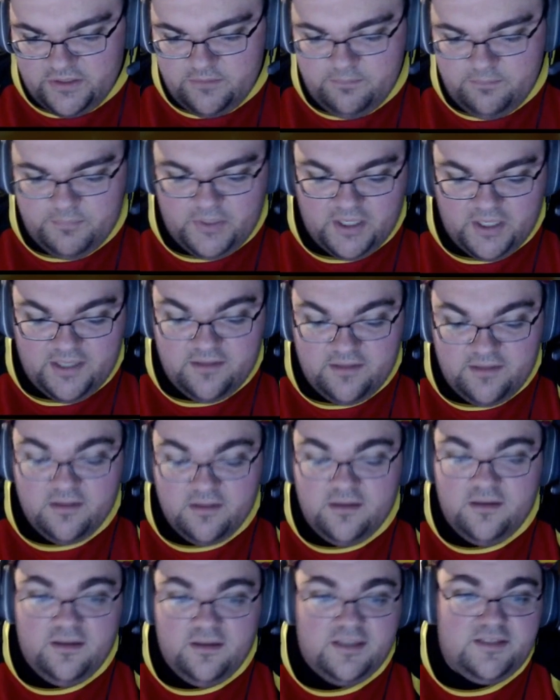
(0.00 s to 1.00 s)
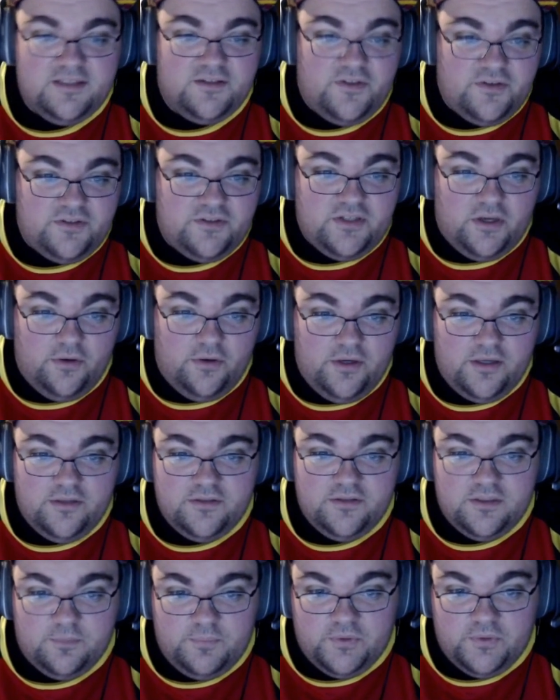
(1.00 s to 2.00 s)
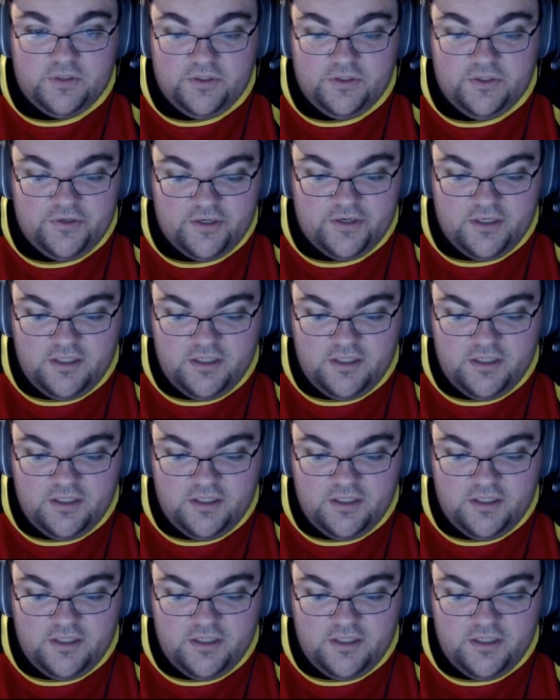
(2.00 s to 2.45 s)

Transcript: But it's another Towa to put under